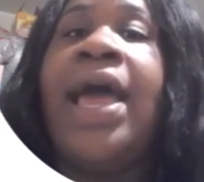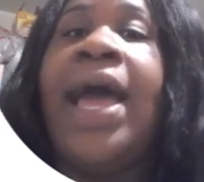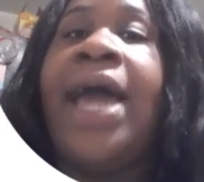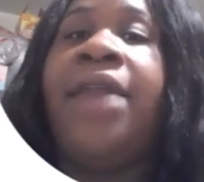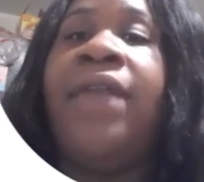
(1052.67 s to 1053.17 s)

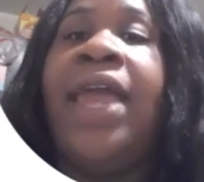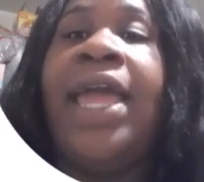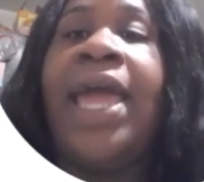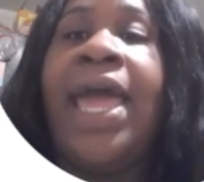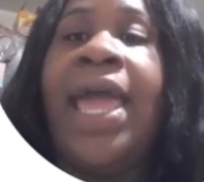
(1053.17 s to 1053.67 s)

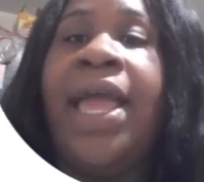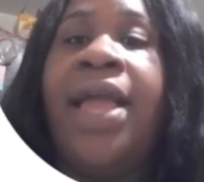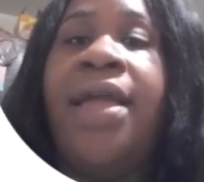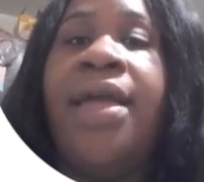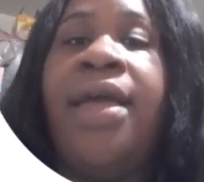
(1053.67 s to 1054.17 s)
Aldolase
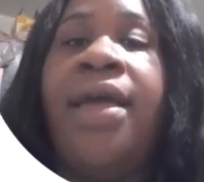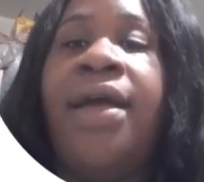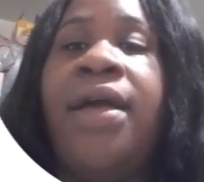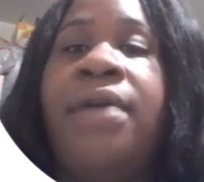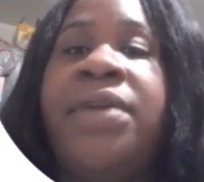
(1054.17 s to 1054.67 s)
A
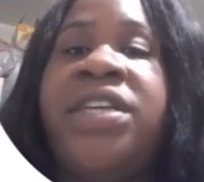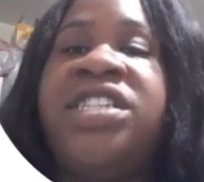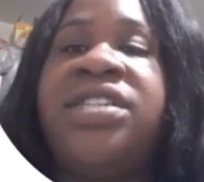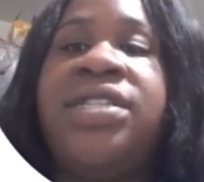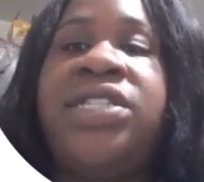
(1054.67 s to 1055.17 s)
is
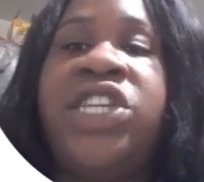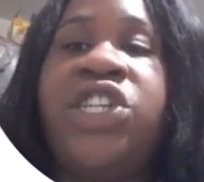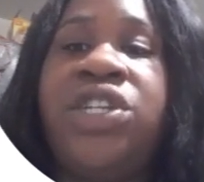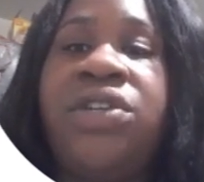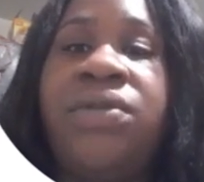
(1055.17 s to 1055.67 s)
just
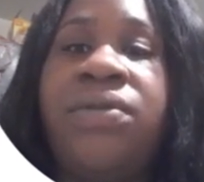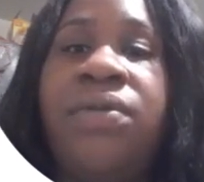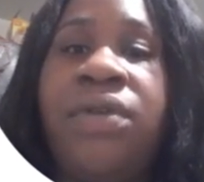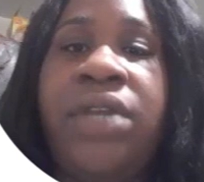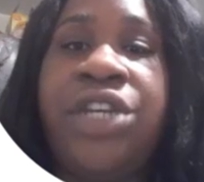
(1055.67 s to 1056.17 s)
tissue
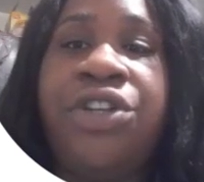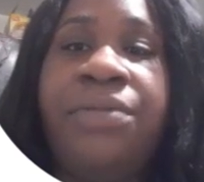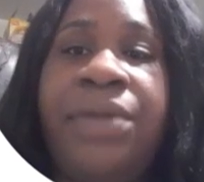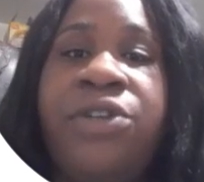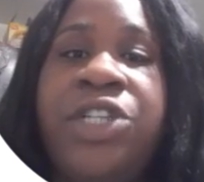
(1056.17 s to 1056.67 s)

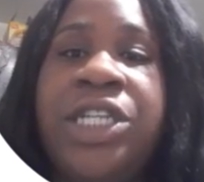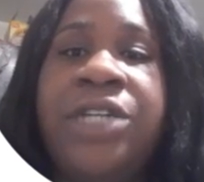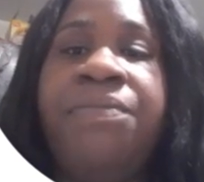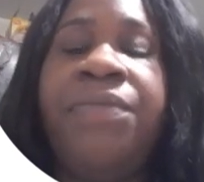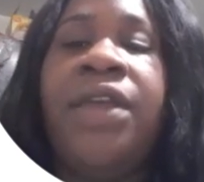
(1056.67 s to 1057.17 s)
distribution.